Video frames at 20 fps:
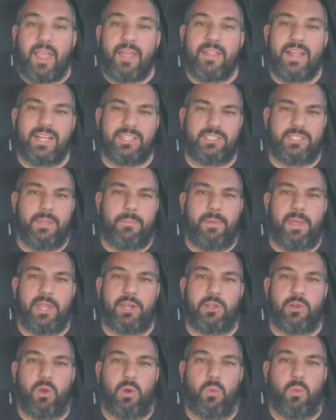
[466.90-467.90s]
that's
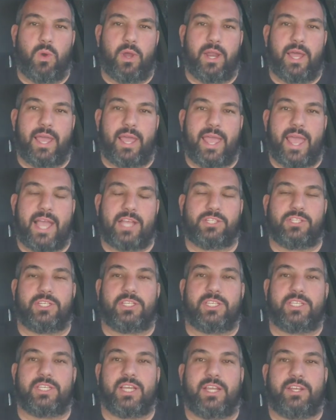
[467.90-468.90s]
depending on what I actually
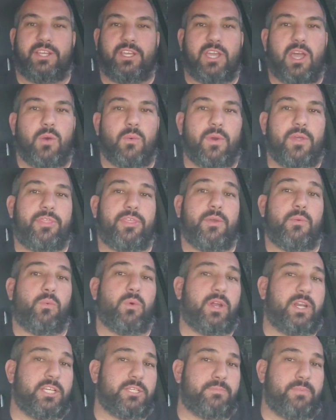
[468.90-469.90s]
decide to go with and
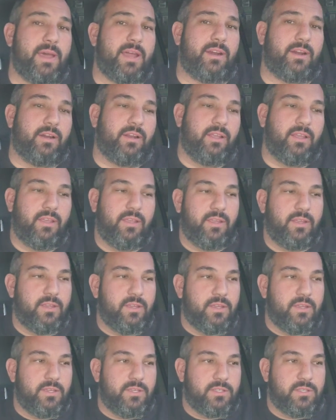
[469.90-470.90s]
what is better.
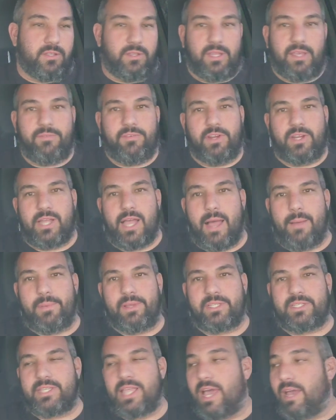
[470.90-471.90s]
So leave your
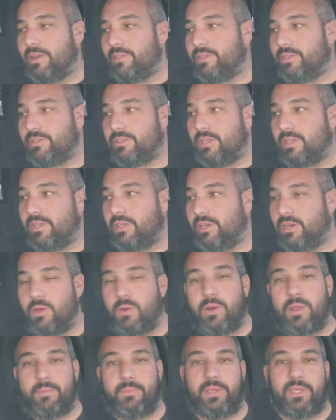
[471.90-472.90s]
comments down in the, you know
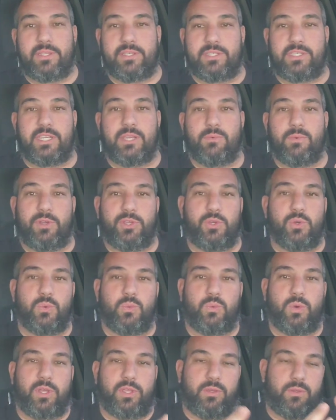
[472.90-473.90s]
what I mean, to see what
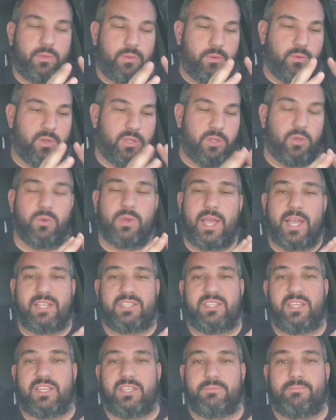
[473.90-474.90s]
you
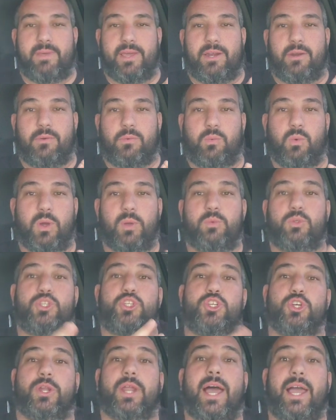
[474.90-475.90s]
guys think's better. What
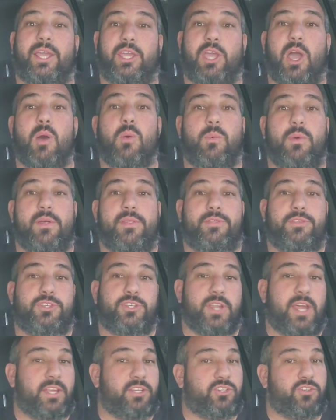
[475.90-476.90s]
should I go with?
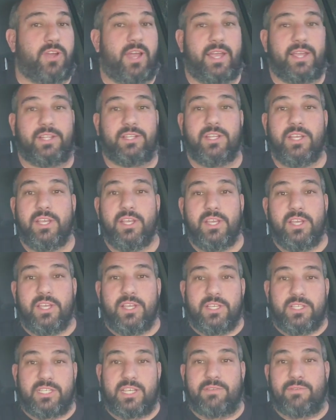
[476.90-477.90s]
Should I try and
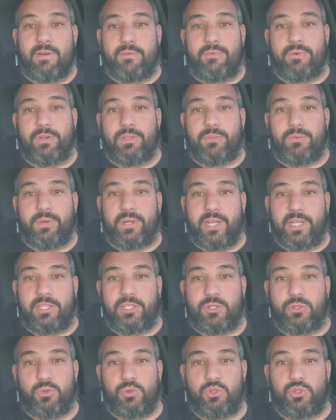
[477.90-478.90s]
save up for the
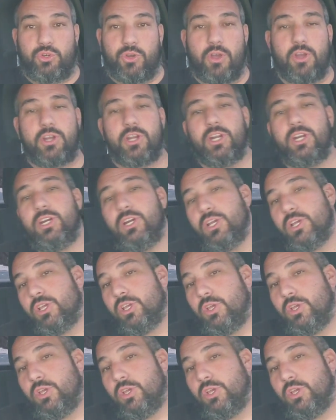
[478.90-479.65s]
392 stroker,